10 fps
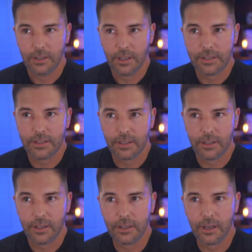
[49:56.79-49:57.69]

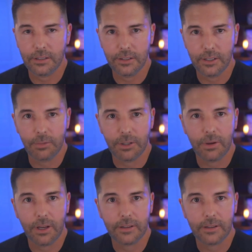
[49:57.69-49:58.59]
let's talk a little bit
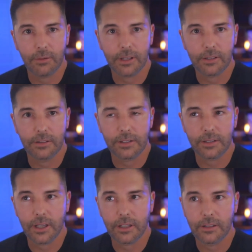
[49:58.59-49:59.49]
about that, what that
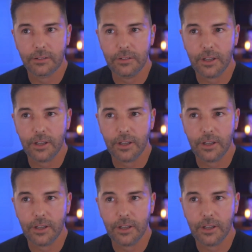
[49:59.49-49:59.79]
looks like,